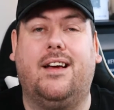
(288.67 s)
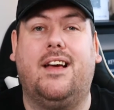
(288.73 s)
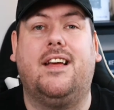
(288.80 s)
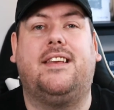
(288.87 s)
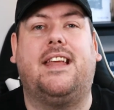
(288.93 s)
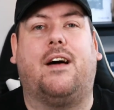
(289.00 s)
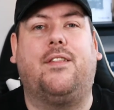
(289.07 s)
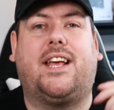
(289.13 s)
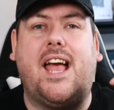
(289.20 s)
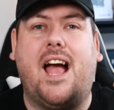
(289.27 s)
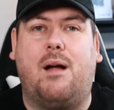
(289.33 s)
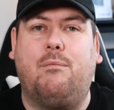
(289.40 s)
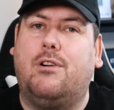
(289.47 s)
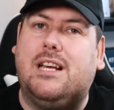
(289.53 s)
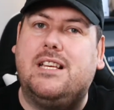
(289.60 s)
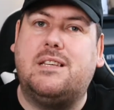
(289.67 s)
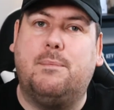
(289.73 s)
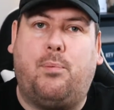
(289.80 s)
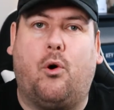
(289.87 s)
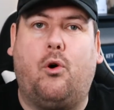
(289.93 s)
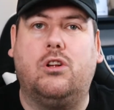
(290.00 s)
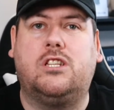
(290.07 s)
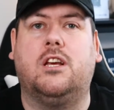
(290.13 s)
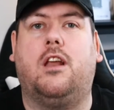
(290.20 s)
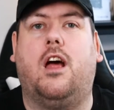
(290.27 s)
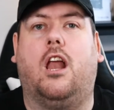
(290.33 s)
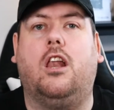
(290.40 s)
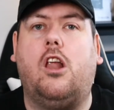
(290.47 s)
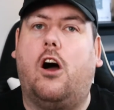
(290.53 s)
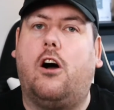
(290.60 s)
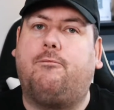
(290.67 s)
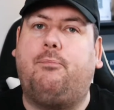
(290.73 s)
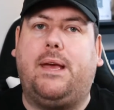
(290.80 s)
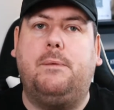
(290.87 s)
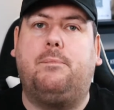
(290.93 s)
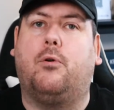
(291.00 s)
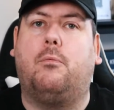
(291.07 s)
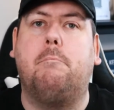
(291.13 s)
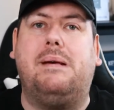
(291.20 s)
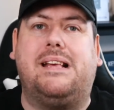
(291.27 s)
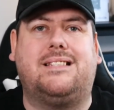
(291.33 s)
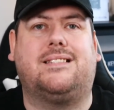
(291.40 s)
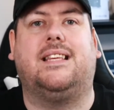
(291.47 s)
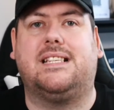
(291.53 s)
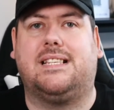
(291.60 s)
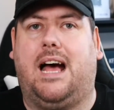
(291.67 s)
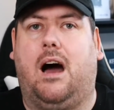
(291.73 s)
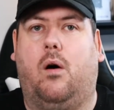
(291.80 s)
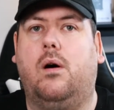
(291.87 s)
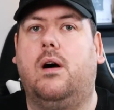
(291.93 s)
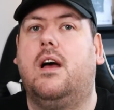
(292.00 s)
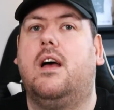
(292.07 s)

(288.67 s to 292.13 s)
Now, the camera is important. A lot of people miss this out.